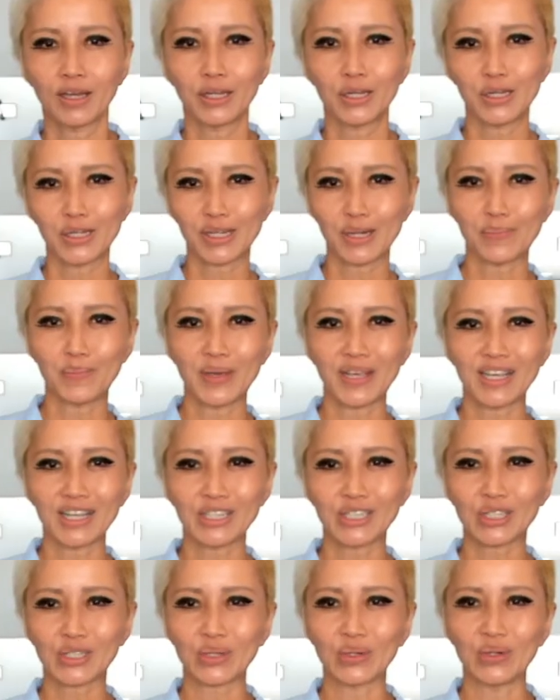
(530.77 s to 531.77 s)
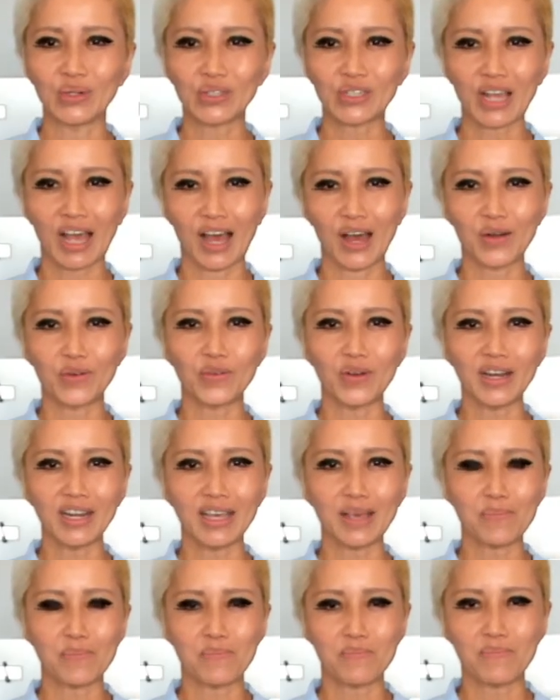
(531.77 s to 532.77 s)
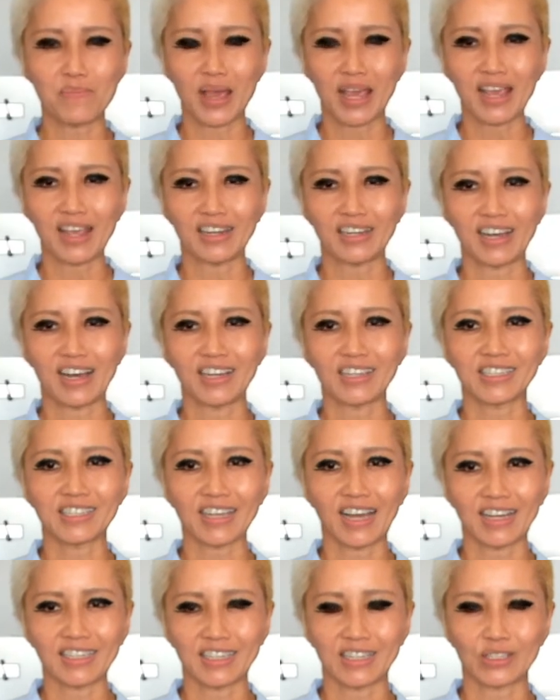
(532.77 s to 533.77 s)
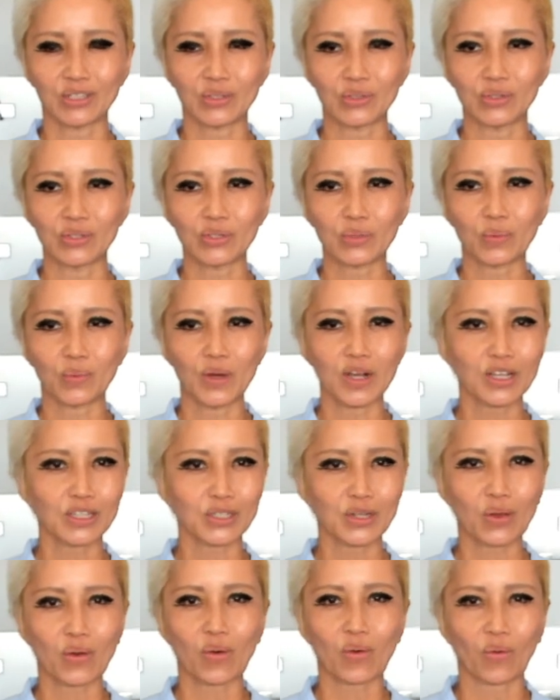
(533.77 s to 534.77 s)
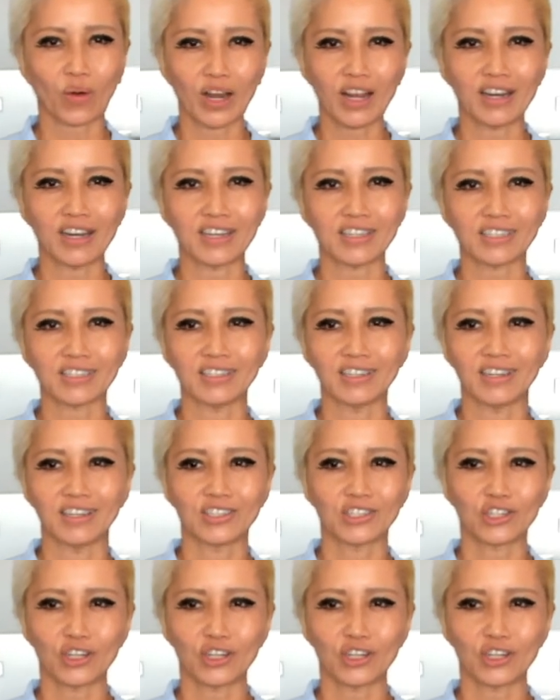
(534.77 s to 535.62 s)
Dipping sauce. Ready-made satay sauce works great as a